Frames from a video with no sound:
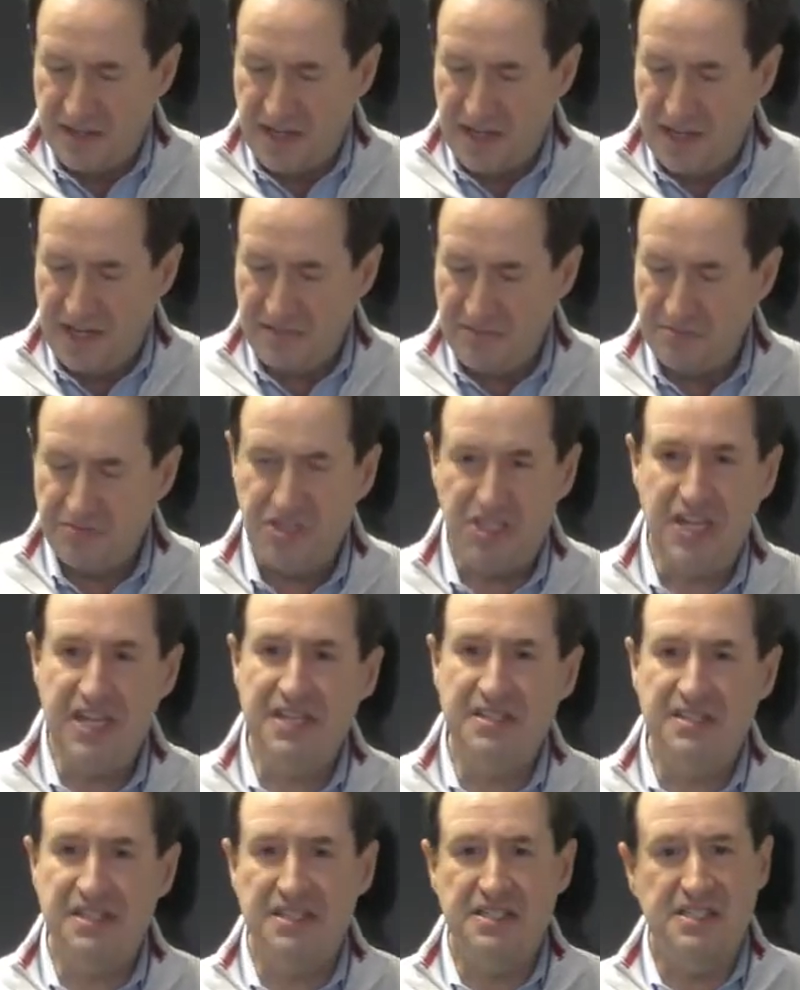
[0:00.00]
And
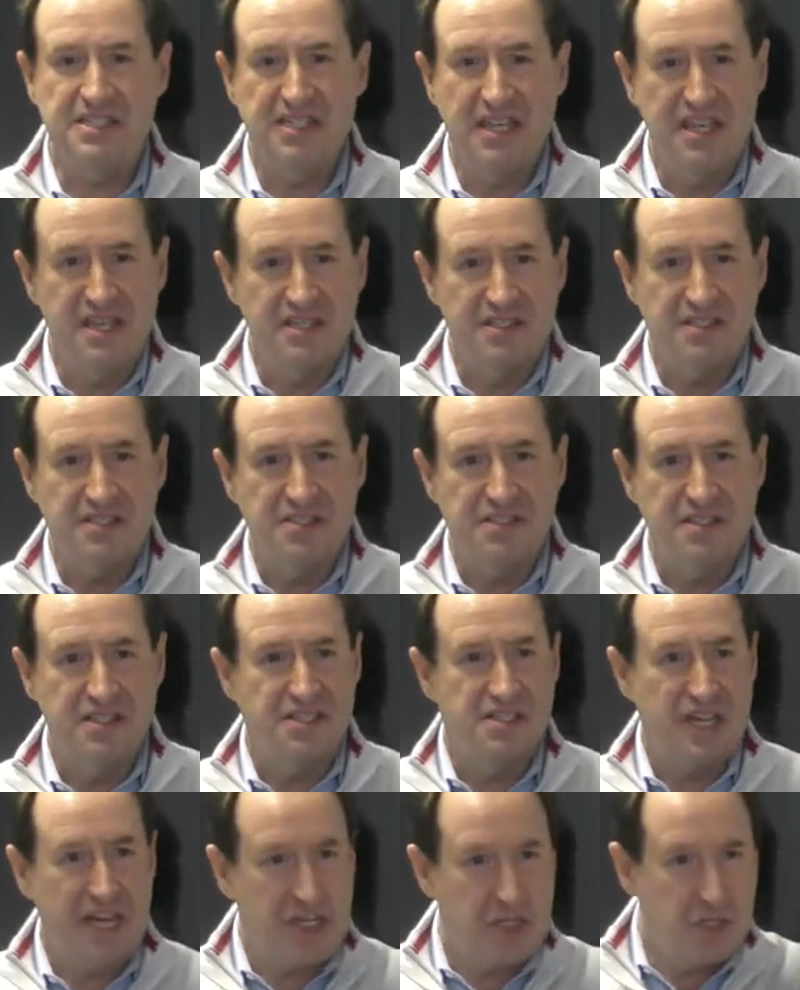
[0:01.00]
Jesus says, the
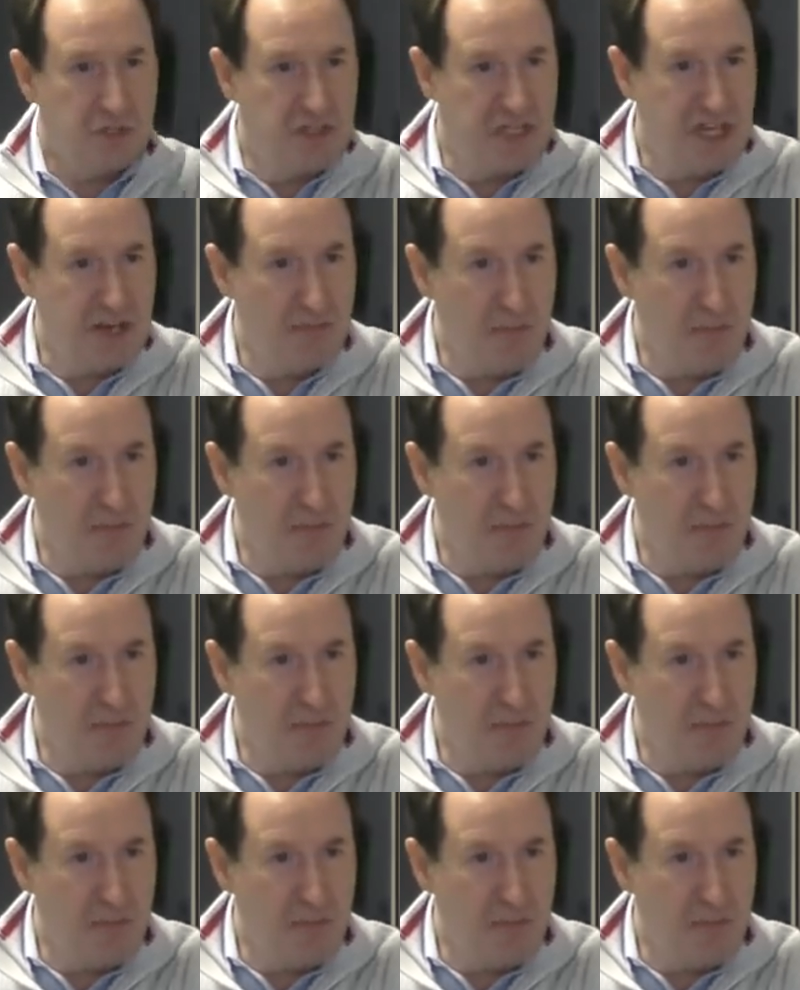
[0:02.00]
sexually